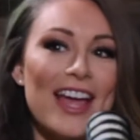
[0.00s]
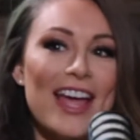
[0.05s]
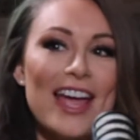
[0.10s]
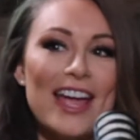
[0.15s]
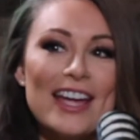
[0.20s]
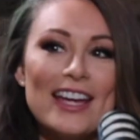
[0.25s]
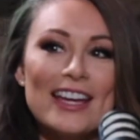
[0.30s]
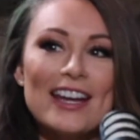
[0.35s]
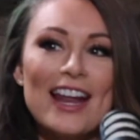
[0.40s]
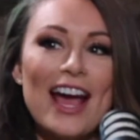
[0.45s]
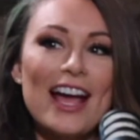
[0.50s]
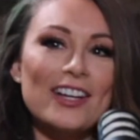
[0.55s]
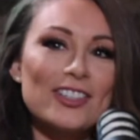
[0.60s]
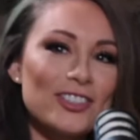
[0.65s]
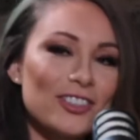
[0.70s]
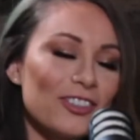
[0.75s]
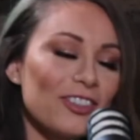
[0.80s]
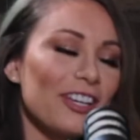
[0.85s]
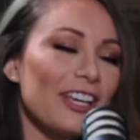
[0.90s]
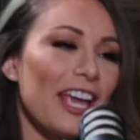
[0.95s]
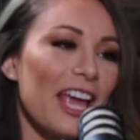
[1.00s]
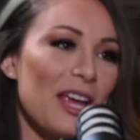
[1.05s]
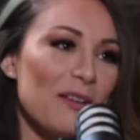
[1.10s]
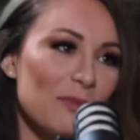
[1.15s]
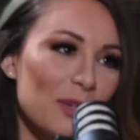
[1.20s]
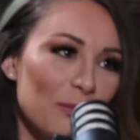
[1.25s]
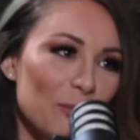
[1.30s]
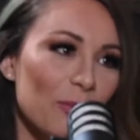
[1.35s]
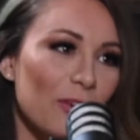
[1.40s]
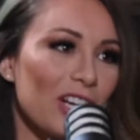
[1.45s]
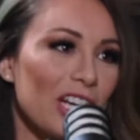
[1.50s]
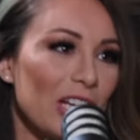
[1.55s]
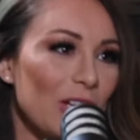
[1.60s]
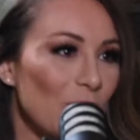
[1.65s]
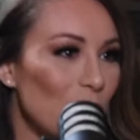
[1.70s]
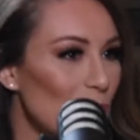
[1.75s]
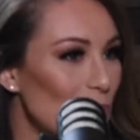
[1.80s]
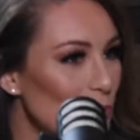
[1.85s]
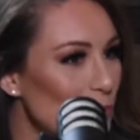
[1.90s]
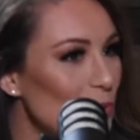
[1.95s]
It actually came at a pretty
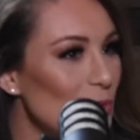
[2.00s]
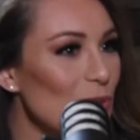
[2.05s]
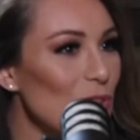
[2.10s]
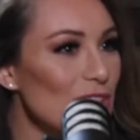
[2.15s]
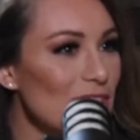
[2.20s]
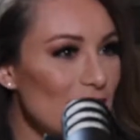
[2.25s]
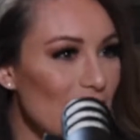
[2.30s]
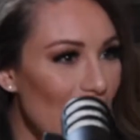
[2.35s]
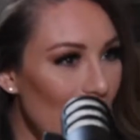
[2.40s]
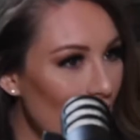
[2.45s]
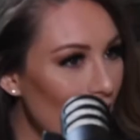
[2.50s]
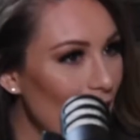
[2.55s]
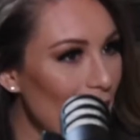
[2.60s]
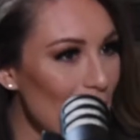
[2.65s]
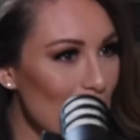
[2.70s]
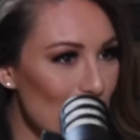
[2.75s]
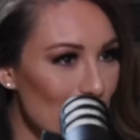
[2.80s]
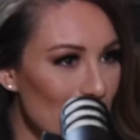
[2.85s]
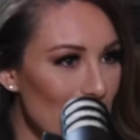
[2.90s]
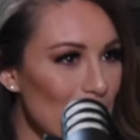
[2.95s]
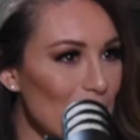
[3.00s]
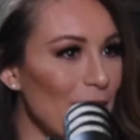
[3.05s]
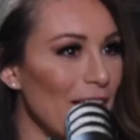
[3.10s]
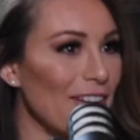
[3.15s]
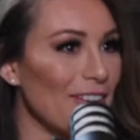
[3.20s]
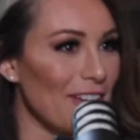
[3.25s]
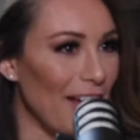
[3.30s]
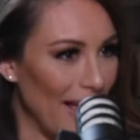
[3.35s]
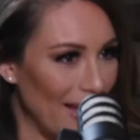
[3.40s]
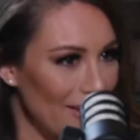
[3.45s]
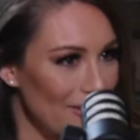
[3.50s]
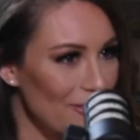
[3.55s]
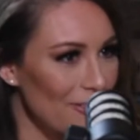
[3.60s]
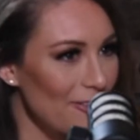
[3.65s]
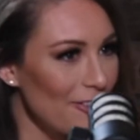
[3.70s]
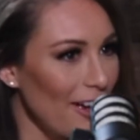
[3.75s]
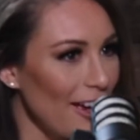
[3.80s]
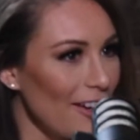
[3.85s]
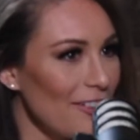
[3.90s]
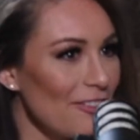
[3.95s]
cool time in my life, I